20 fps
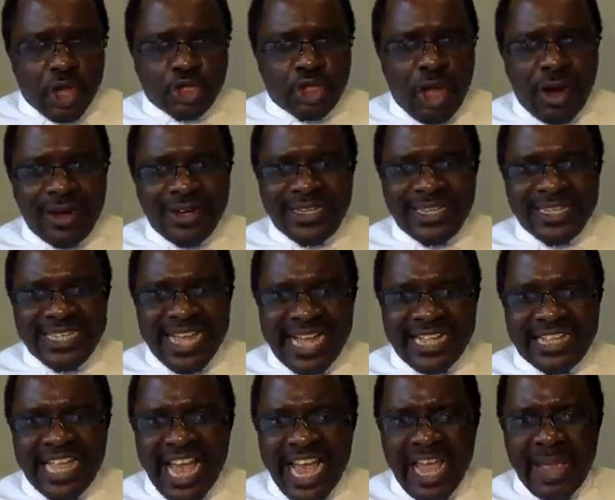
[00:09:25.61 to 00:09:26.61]
The authorities
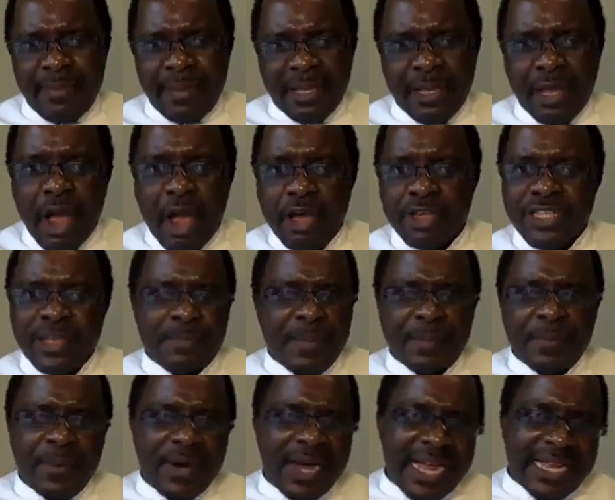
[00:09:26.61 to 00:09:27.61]
are there because the
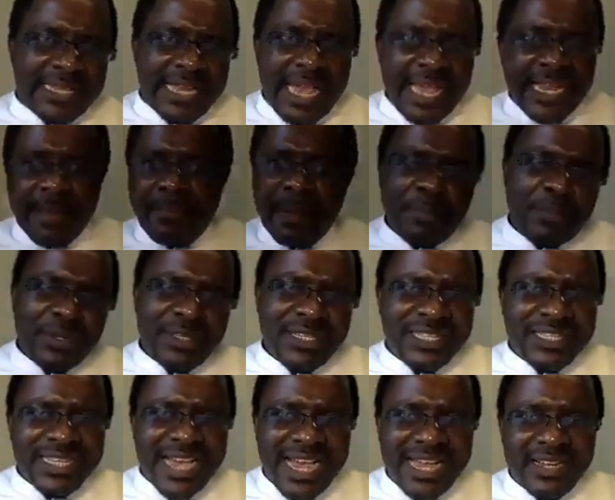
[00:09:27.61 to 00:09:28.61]
people are there. The
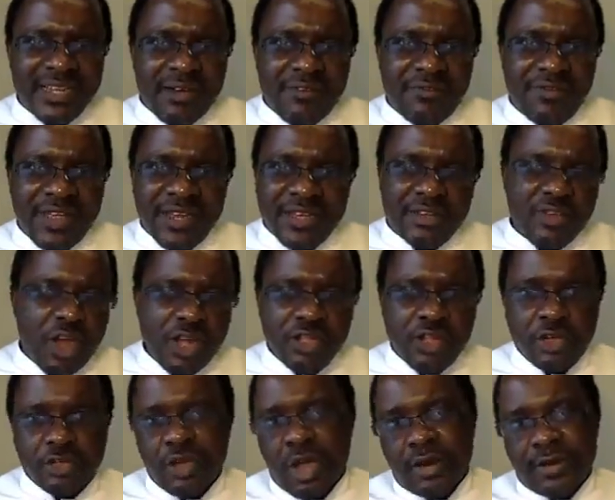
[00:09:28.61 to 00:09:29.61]
people decide their fate,
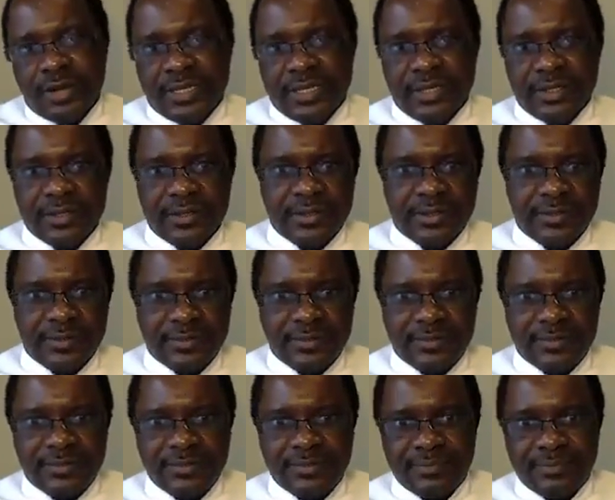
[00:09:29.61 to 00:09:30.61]
not the authorities.
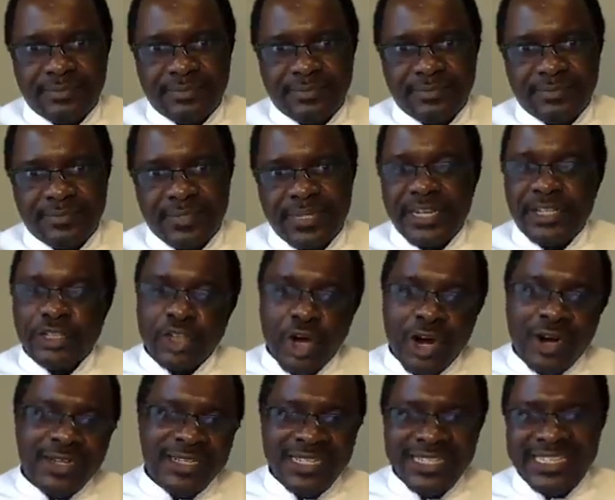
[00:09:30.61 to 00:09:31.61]
The
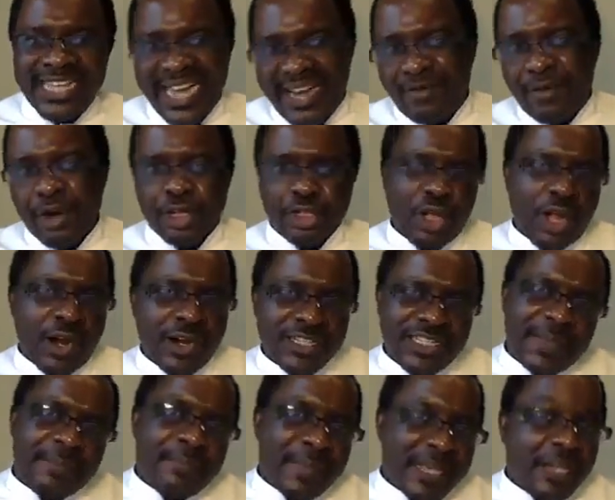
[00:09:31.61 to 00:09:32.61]
authorities have
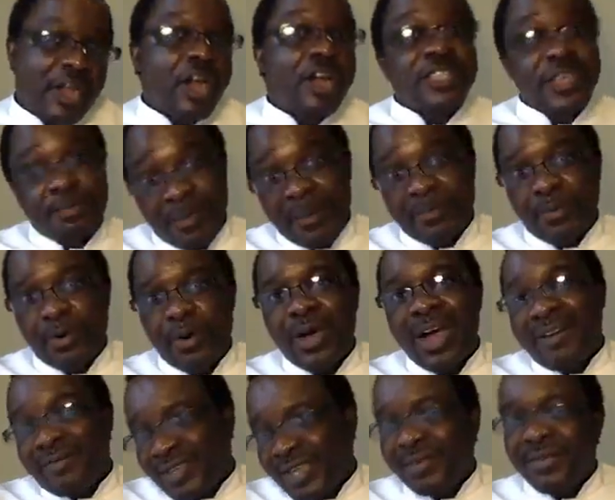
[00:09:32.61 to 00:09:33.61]
authority because the
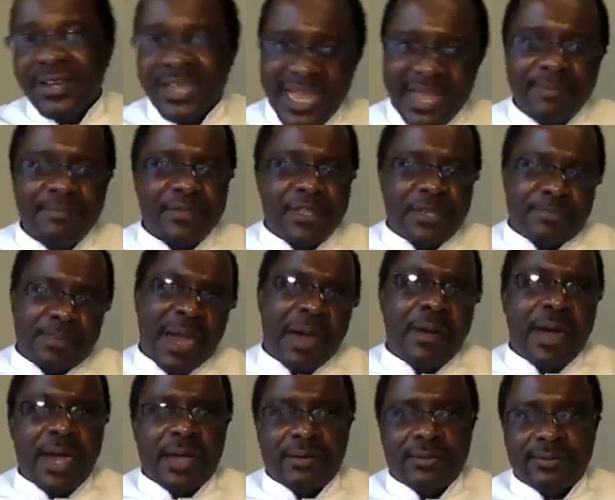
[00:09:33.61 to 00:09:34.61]
people have given them the
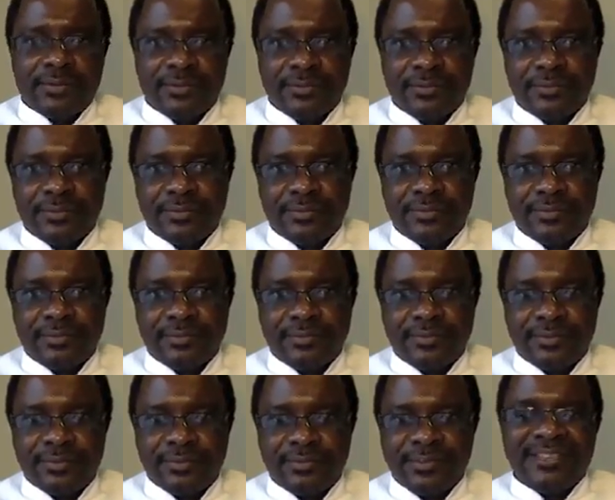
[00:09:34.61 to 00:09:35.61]
power.
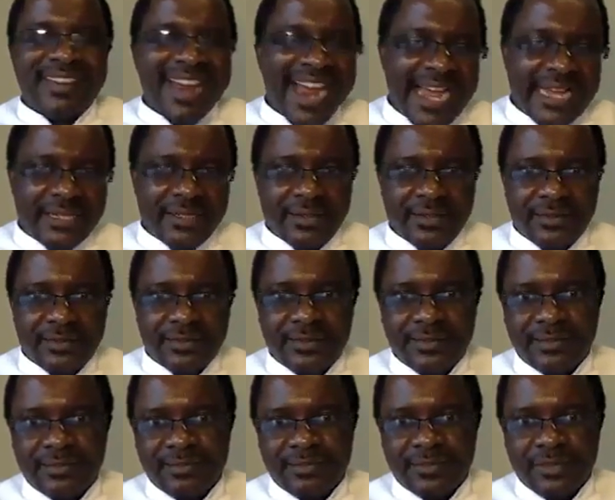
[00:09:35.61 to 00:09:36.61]
The right.
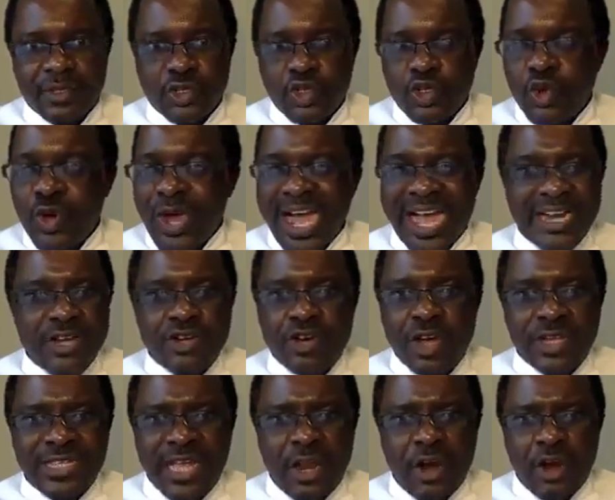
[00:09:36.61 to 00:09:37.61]
You are
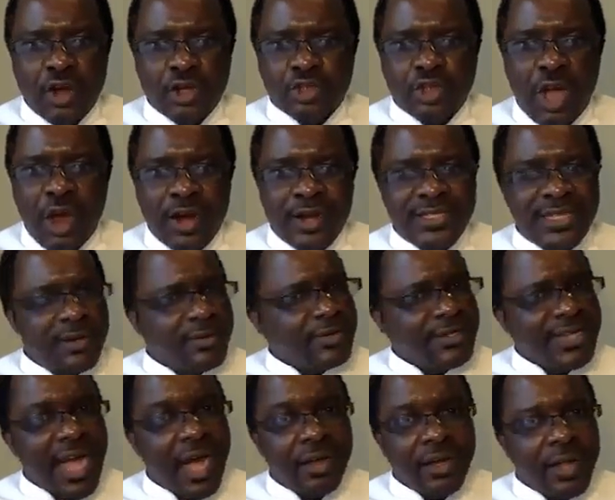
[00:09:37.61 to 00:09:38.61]
not an
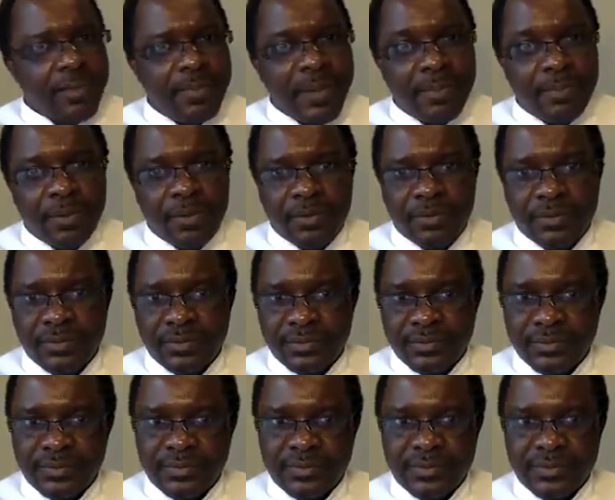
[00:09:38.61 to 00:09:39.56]
authority without the people.